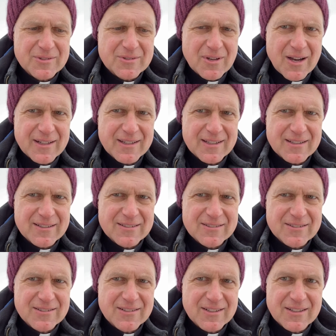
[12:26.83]
talking,
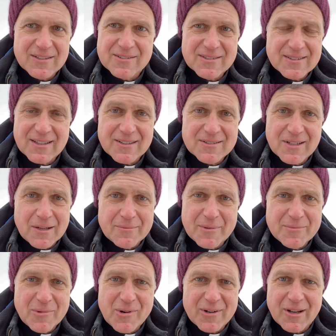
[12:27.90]
and can you tell me
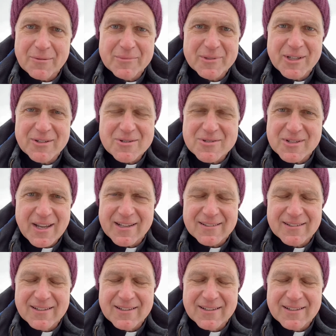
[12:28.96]
more, help me understand